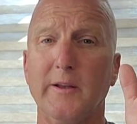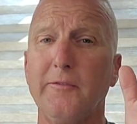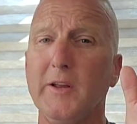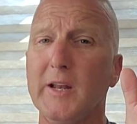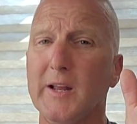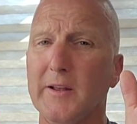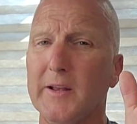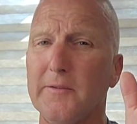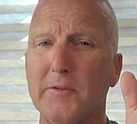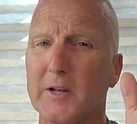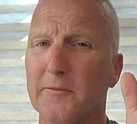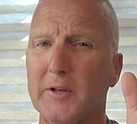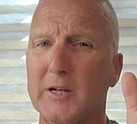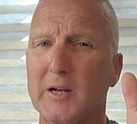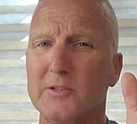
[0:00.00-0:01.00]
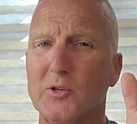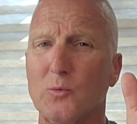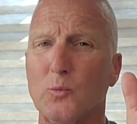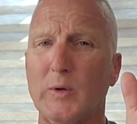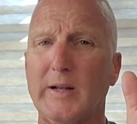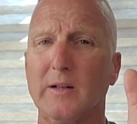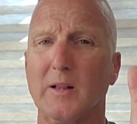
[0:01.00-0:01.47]
Even if he
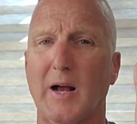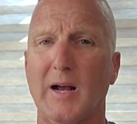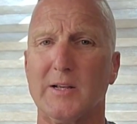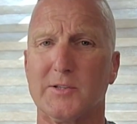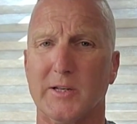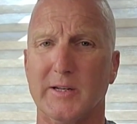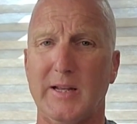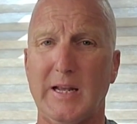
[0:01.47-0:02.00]
doesn't realize it,